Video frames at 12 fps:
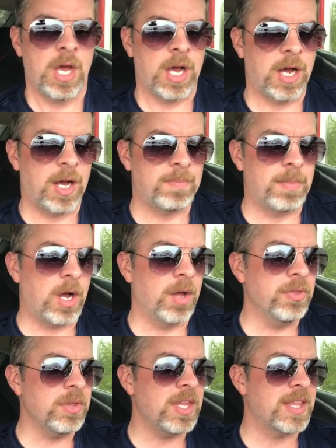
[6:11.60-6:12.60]
Um,
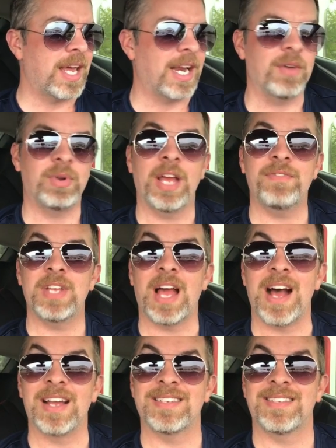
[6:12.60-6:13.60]
other than that, I would have
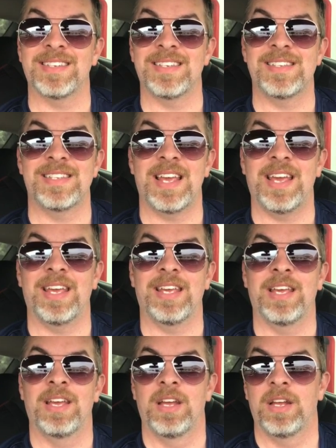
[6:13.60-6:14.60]
to honestly
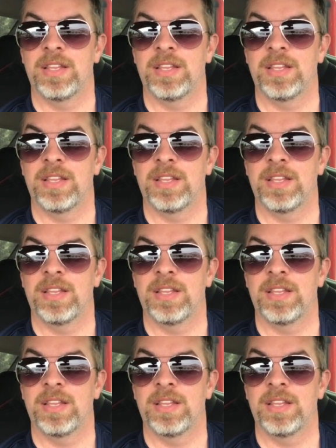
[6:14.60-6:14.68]
say